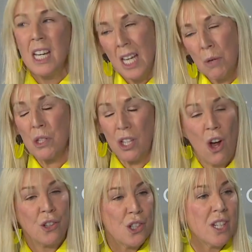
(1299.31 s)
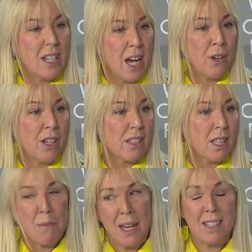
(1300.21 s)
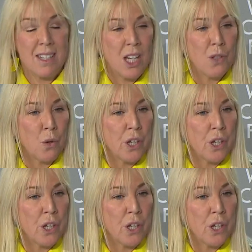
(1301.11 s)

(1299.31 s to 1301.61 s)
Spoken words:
It was launched in Davos on the main stage 4